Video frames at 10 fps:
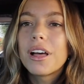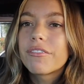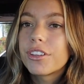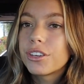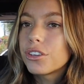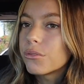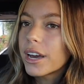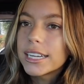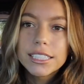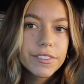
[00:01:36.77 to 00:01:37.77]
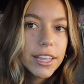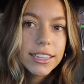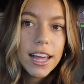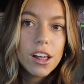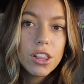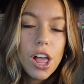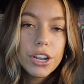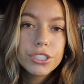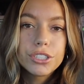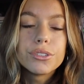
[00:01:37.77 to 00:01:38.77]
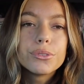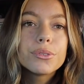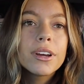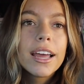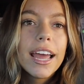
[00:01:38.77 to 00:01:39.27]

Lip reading: I feel like you guys feel like that a lot too.